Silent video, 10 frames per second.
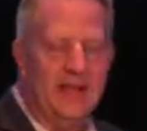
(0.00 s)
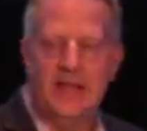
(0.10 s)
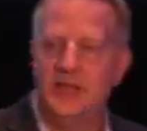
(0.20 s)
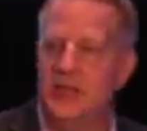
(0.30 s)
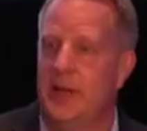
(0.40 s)

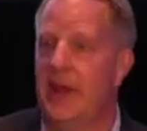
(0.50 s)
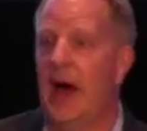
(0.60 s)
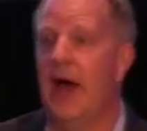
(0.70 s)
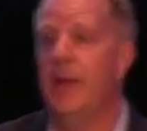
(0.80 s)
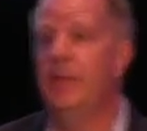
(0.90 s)
Ladies and gentlemen,
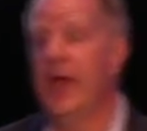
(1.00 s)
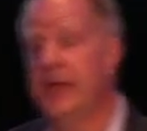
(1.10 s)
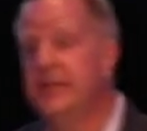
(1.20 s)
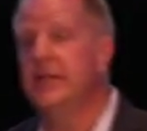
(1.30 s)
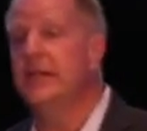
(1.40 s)
I am
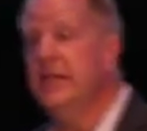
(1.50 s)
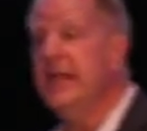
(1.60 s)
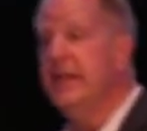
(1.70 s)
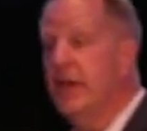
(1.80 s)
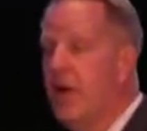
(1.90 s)
blessed to
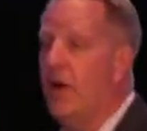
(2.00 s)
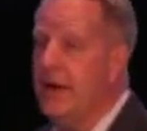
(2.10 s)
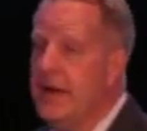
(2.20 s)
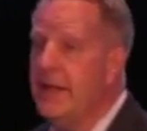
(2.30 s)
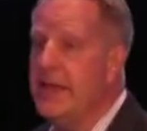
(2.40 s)
lead the
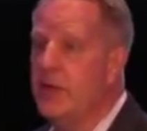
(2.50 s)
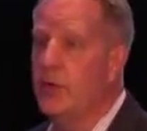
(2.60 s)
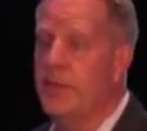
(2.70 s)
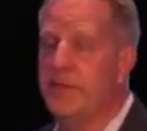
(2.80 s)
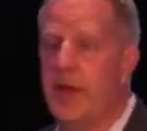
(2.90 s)
Cardinale
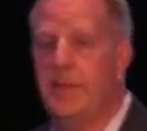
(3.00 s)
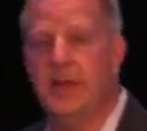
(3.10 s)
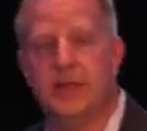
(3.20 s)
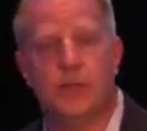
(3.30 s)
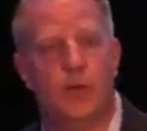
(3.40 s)
Group of
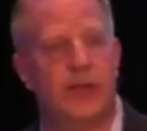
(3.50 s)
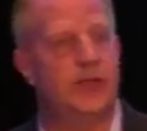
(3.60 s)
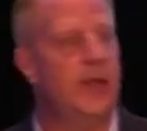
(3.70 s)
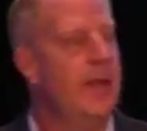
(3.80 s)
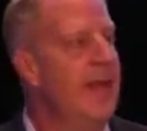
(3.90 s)
companies,
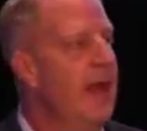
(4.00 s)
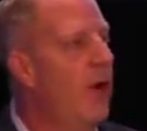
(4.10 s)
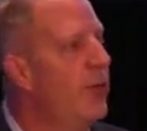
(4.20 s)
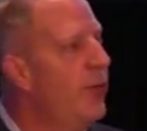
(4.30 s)
which are